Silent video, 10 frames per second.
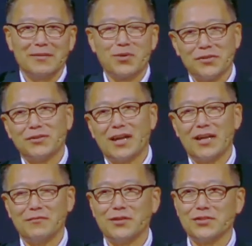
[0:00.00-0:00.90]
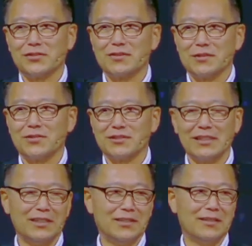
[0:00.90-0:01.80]
Brother, I have this, this
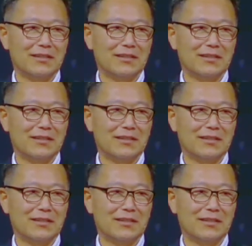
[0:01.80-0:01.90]
need.